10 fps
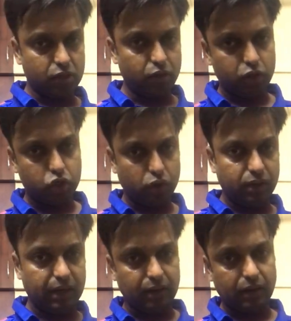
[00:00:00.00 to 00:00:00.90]
You
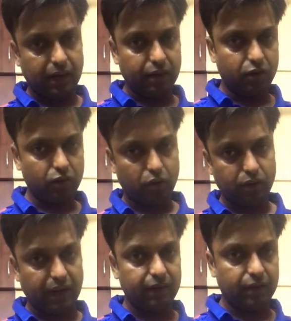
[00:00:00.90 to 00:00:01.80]
shouldn't hit like
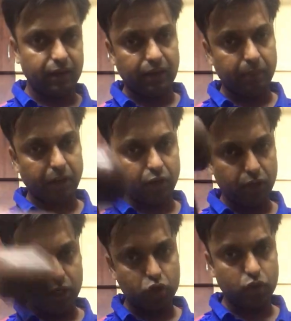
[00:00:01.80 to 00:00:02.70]
on 90-degree, but you
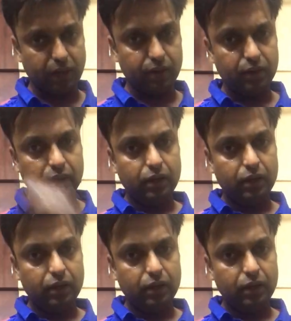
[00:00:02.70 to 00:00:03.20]
need to like